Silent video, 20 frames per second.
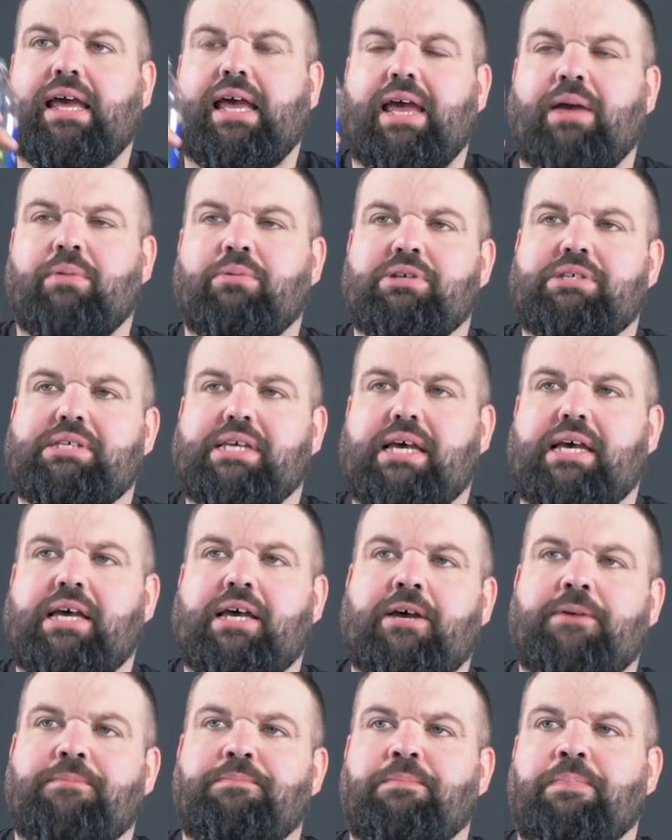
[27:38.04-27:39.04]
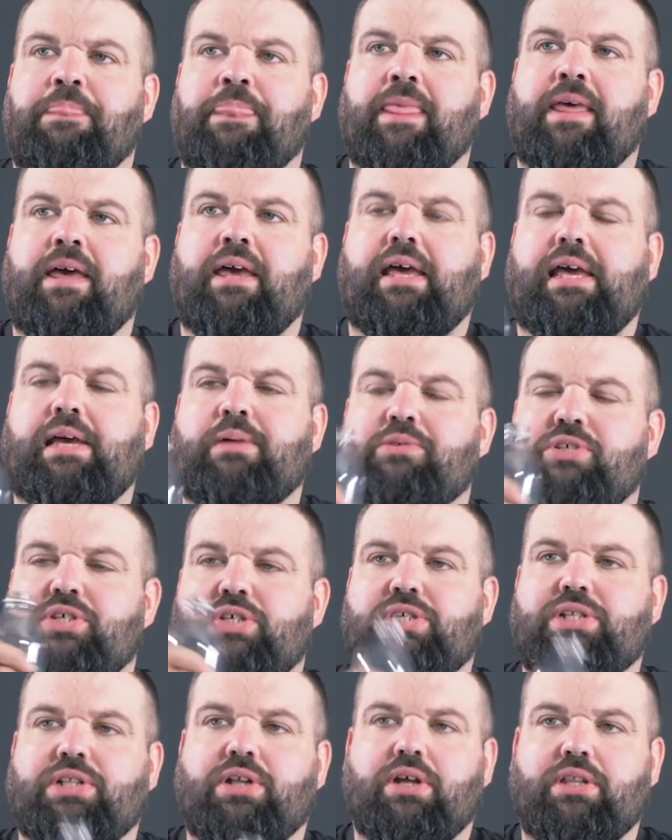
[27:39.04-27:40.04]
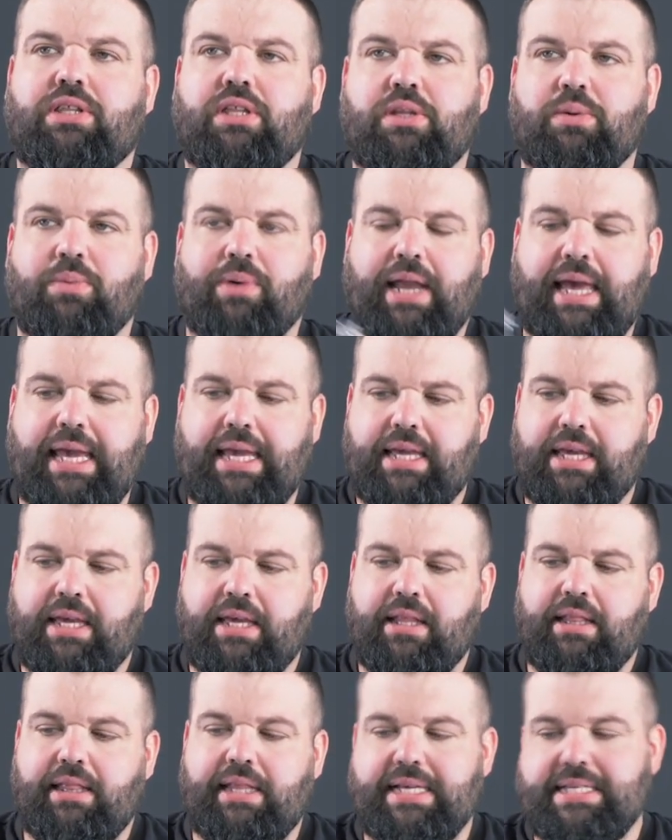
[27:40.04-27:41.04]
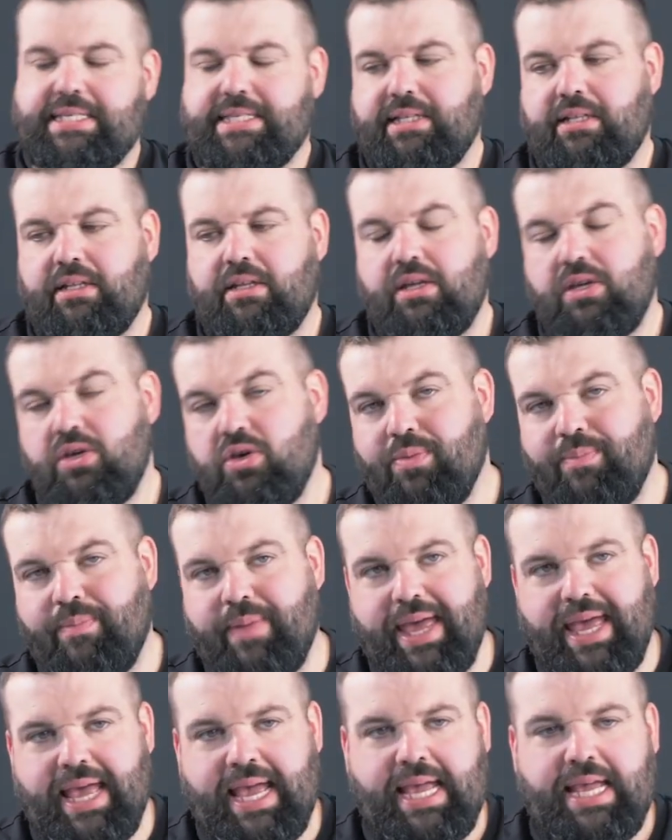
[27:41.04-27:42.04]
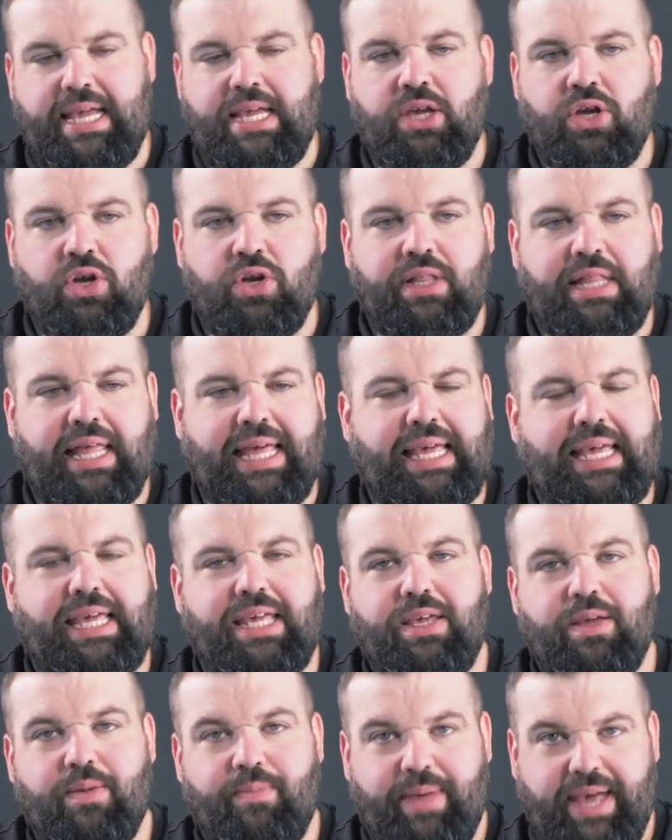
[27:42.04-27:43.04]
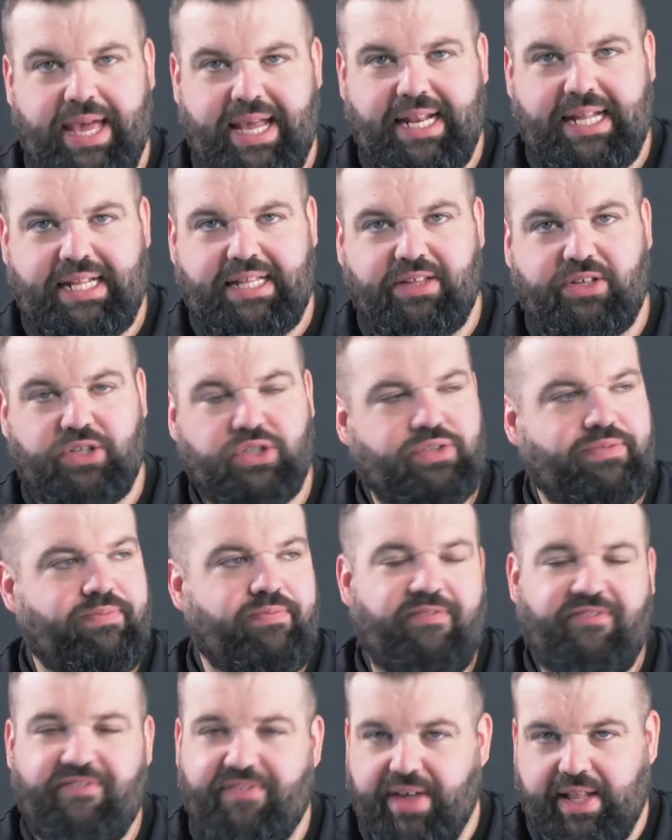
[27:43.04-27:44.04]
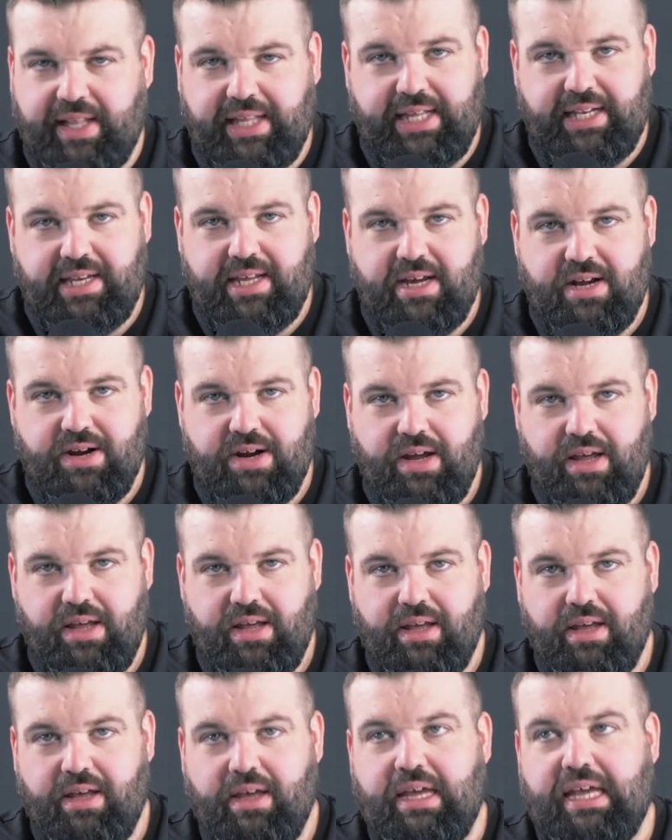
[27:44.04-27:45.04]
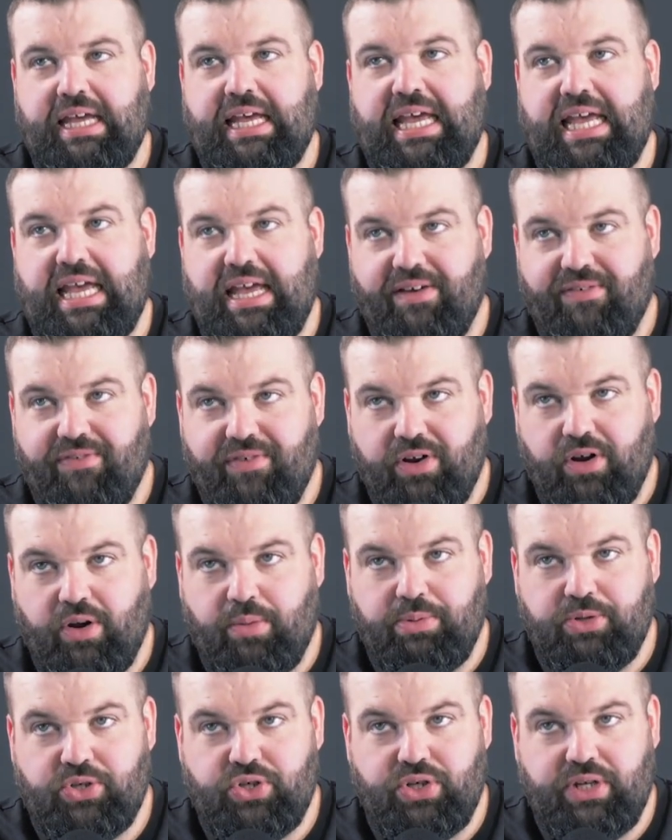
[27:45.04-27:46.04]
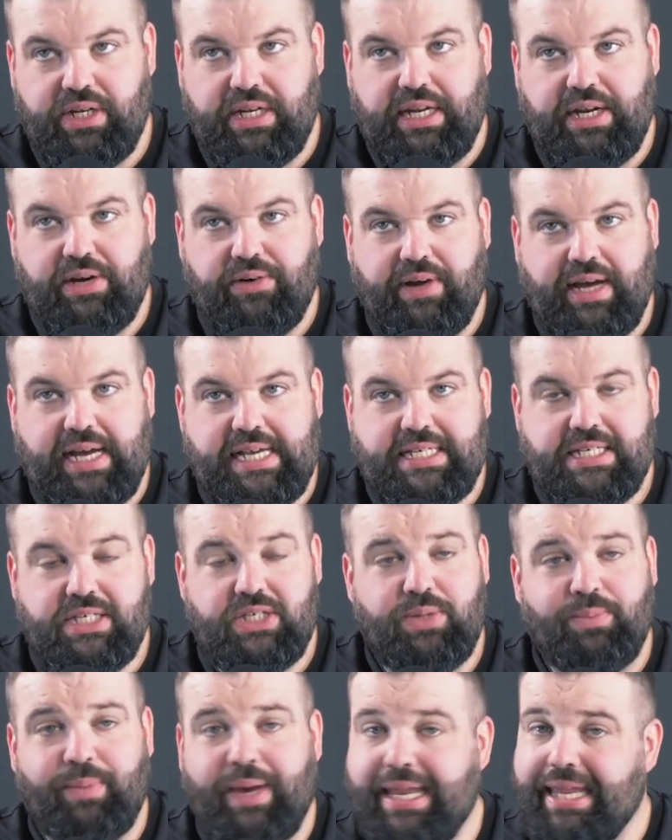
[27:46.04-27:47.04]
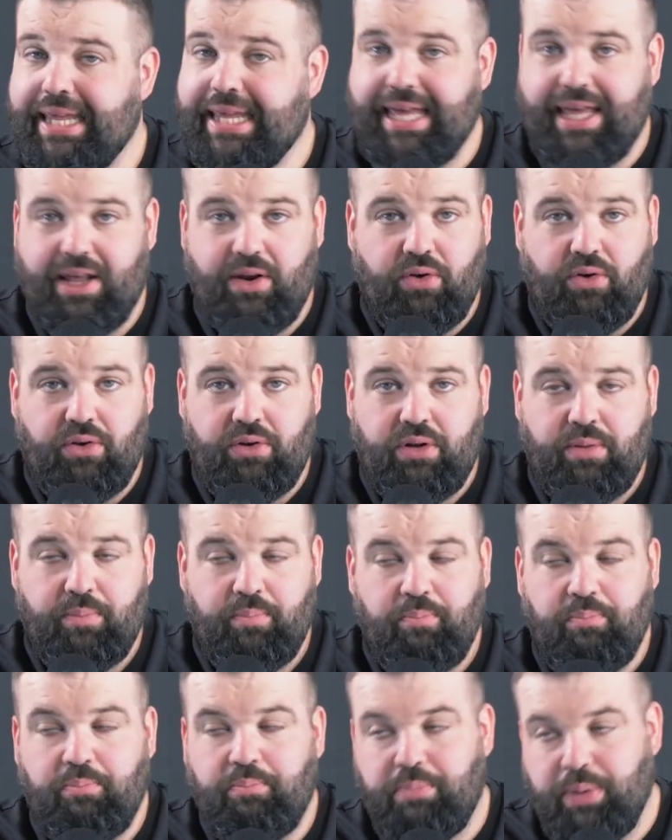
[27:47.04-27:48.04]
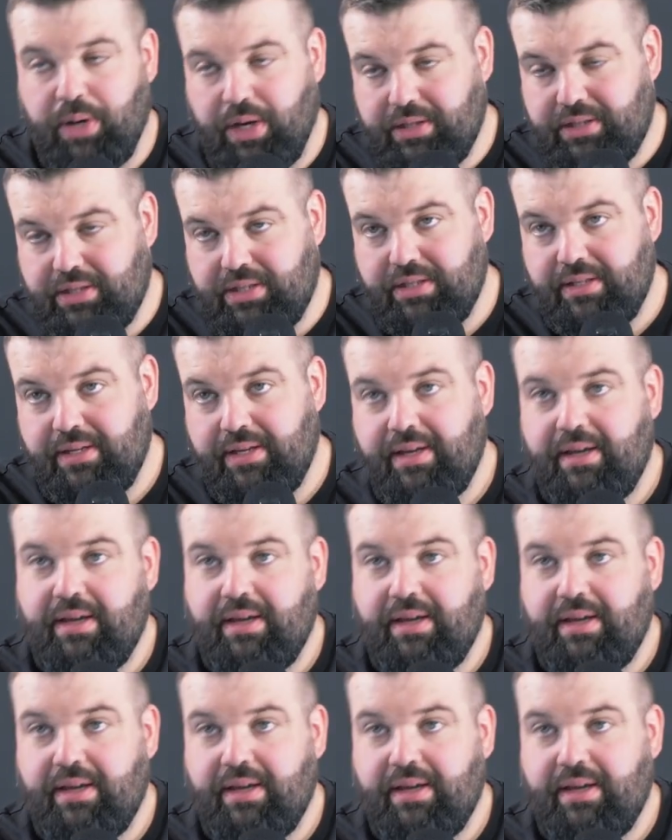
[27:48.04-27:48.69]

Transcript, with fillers: it was a it was a slot that they were like, listen, you may you like you may need to just fill in here if an opportunity arises. You mightn't get on, but